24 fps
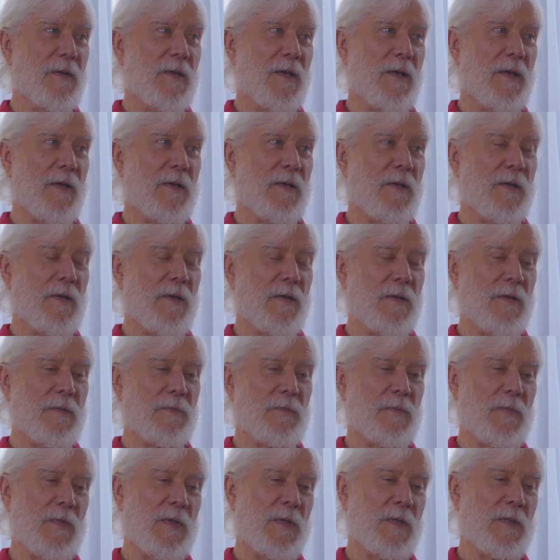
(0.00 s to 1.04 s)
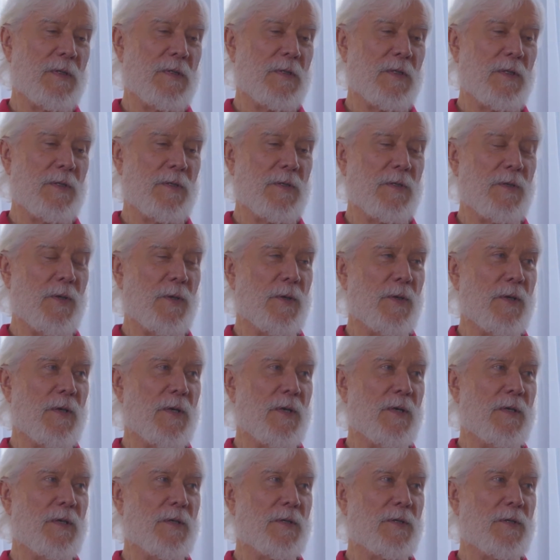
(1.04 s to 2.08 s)
And it just turned
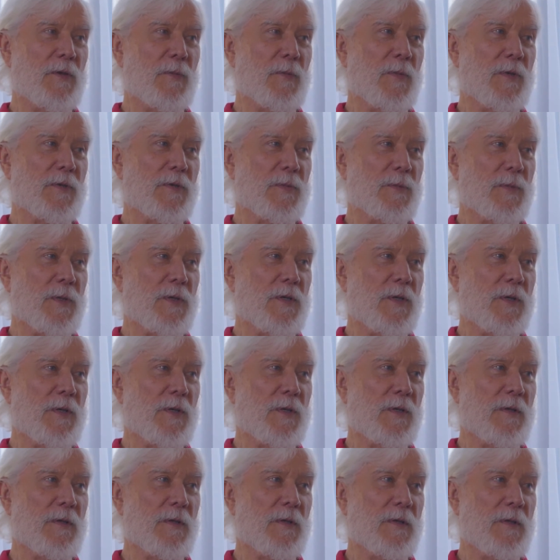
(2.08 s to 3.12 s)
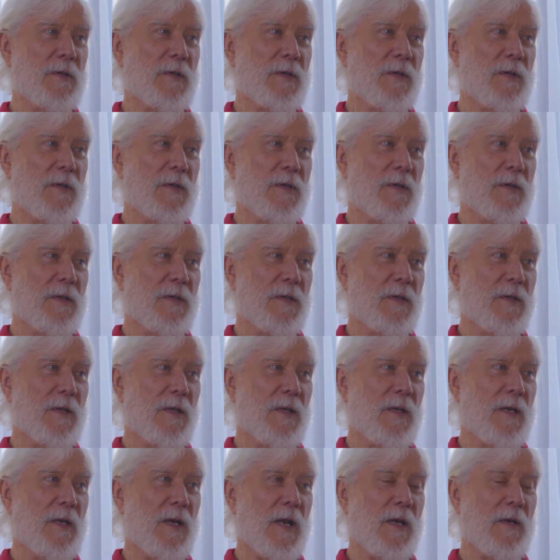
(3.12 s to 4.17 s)
into so much material
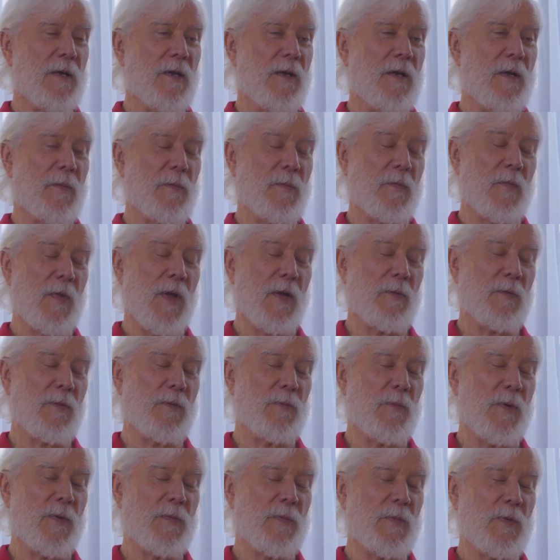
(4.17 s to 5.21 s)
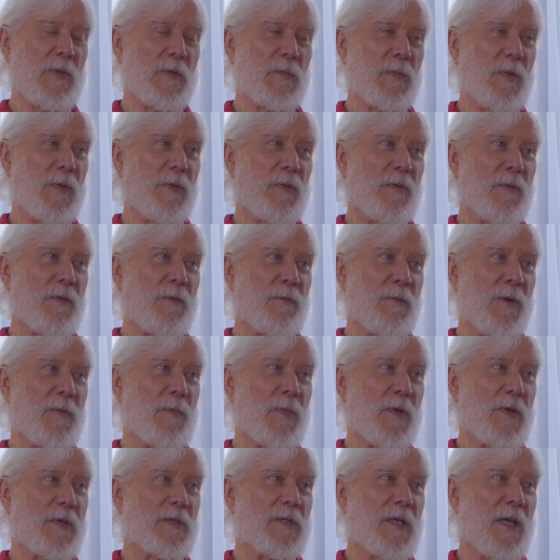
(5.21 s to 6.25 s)
that it ended up not with one book, but 3
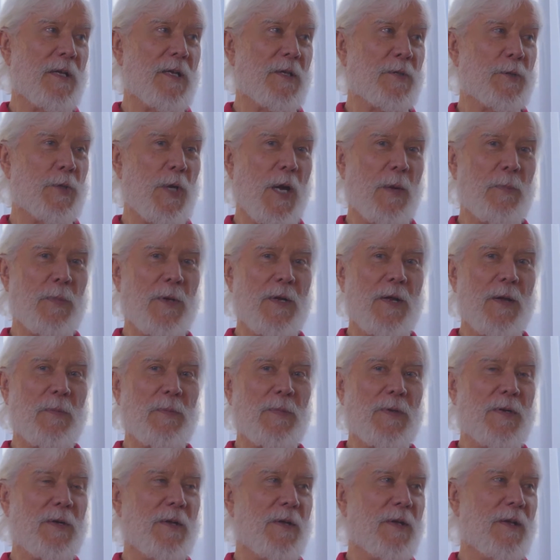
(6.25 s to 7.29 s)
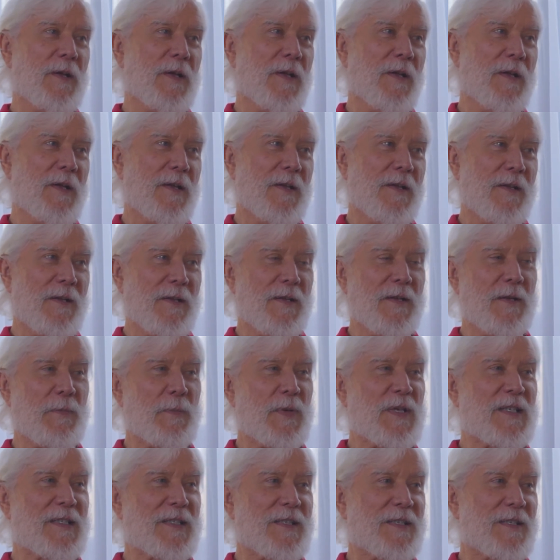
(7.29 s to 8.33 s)
books. I had to chop it up into
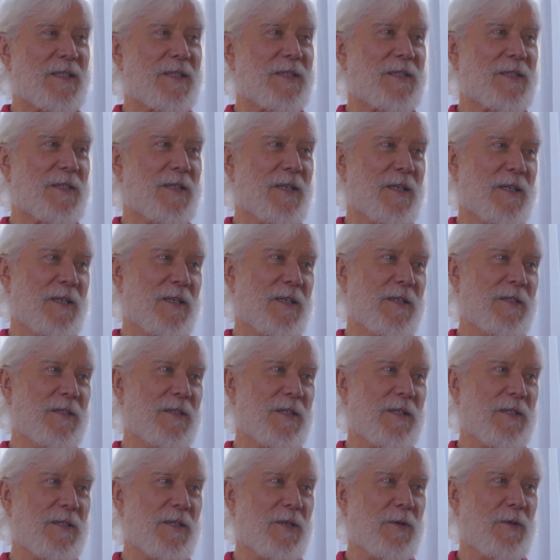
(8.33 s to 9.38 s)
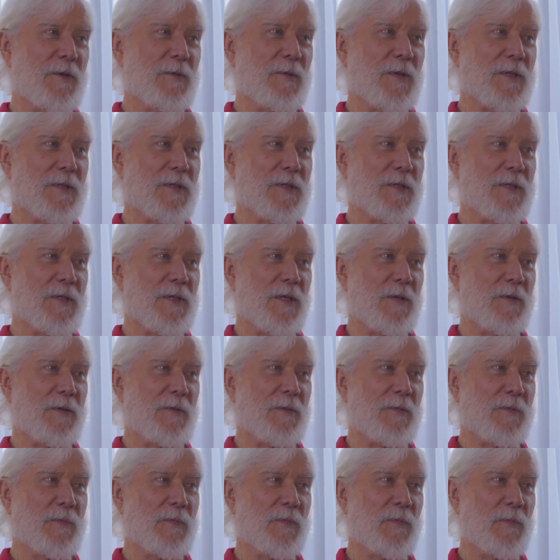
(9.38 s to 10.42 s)
pieces just so it wasn't
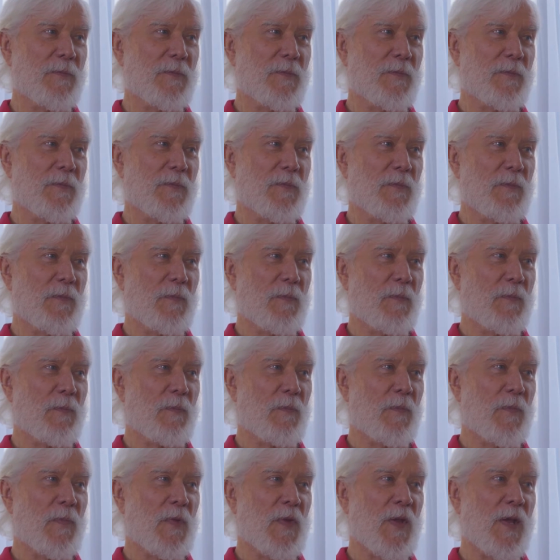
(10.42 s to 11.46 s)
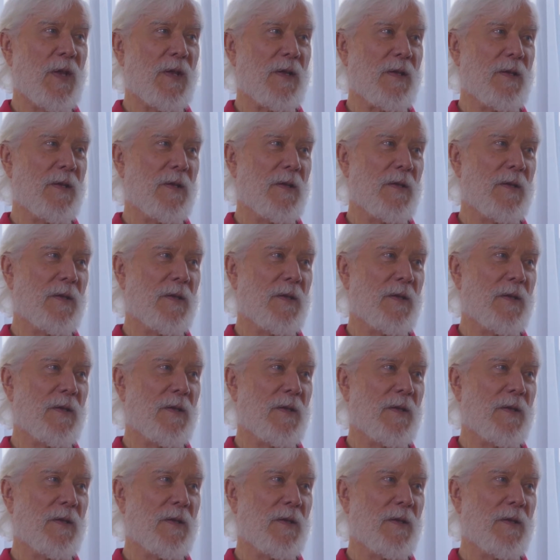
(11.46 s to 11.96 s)
so thick.